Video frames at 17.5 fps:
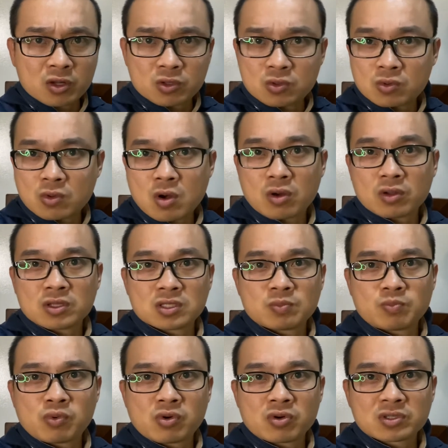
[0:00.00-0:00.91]
all this
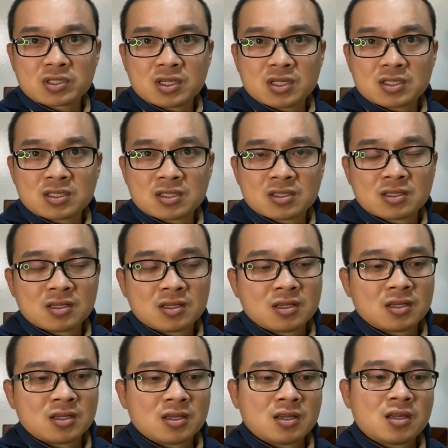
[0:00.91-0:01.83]
process.
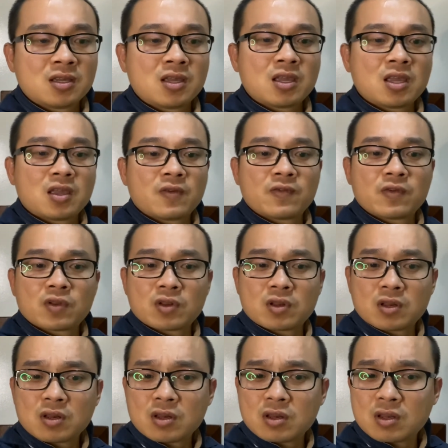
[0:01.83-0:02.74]
If you're
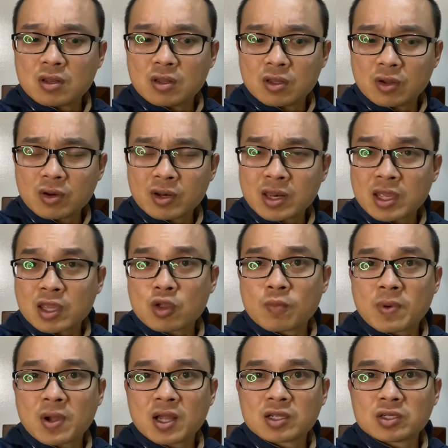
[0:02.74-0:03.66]
not an
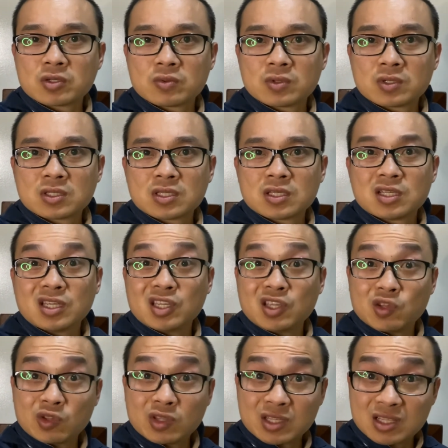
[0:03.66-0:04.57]
acupuncturist,
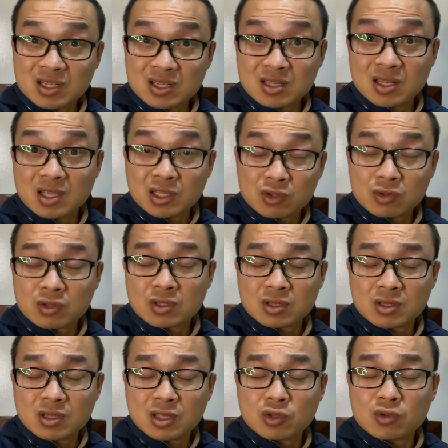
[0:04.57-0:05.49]
you
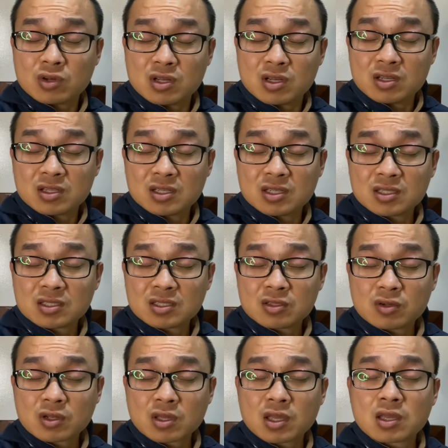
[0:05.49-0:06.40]
need to learn this.
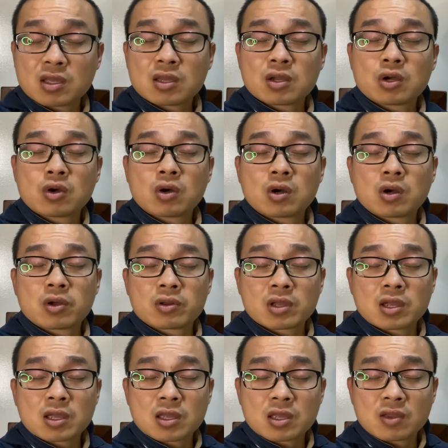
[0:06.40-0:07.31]
Okay, I'm gonna
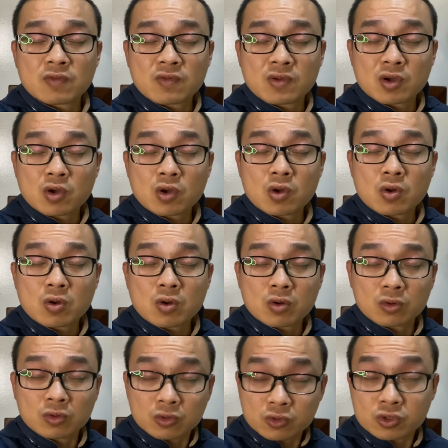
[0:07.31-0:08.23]
give you a
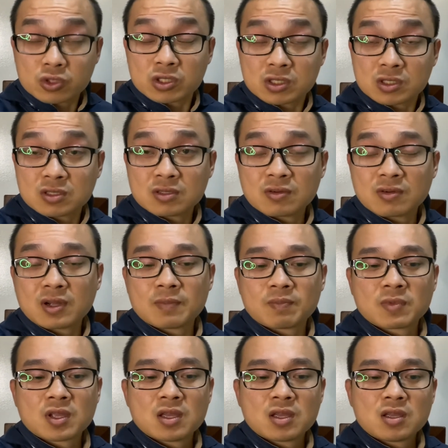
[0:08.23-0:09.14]
conclusion. Right,
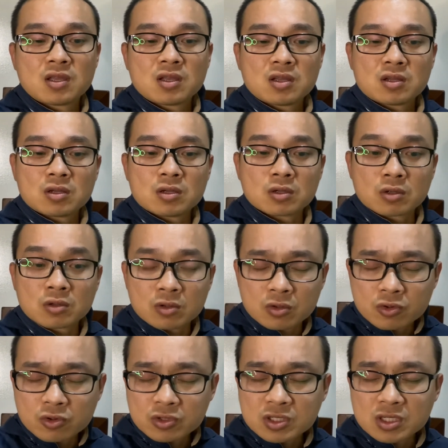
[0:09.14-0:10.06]
the
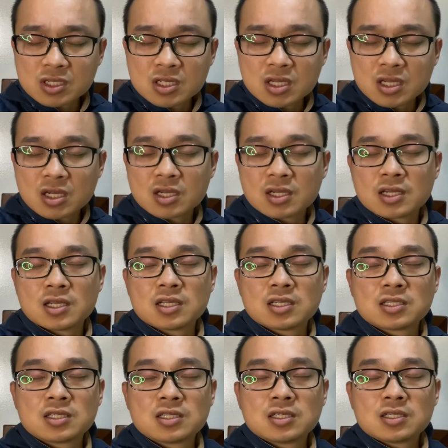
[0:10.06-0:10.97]
conclusion here
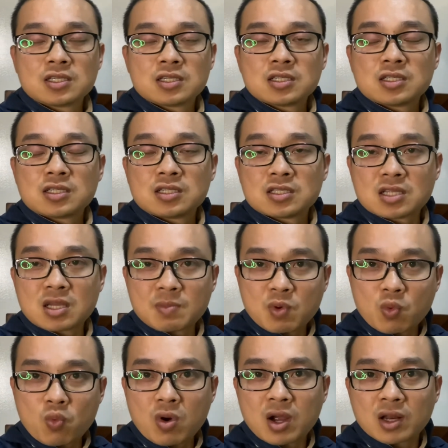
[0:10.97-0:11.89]
is: number
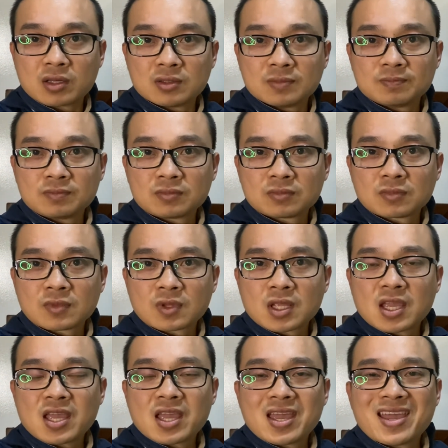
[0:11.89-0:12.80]
one,
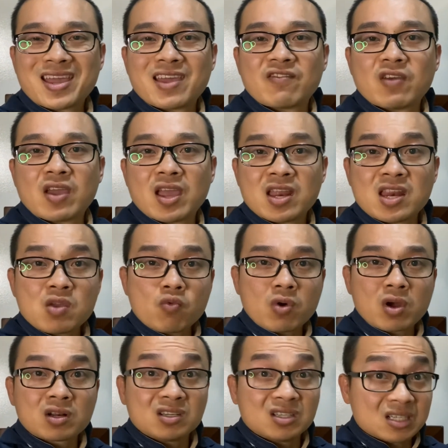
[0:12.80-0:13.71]
if
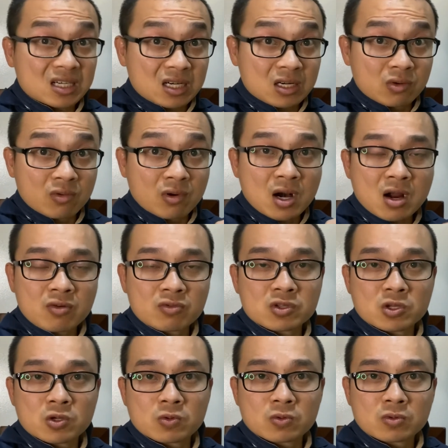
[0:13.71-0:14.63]
anyone around you